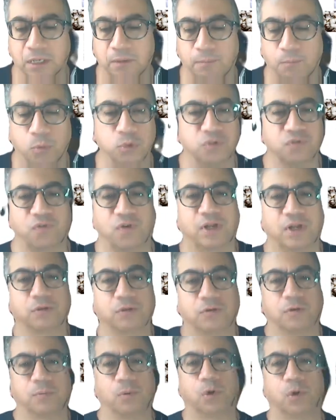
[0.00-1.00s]
most
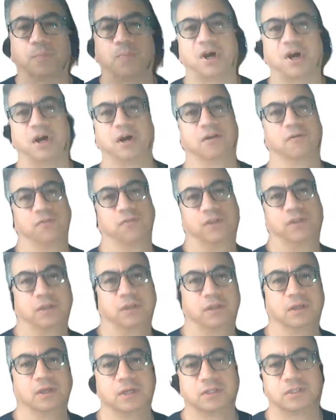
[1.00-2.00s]
vulnerable part of
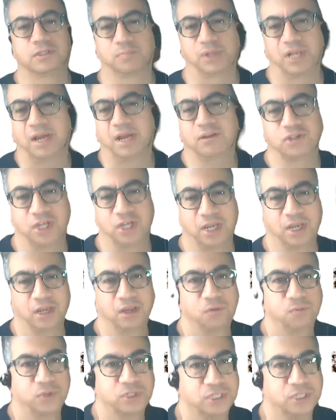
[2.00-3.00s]
the supply
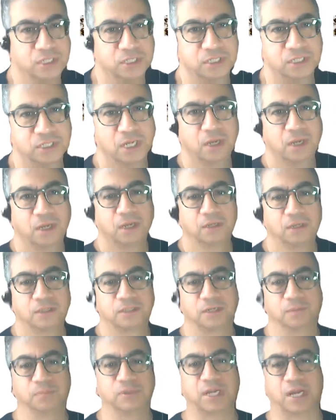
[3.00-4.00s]
chain, which is
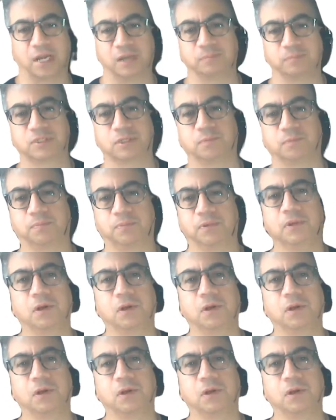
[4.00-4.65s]
sometimes the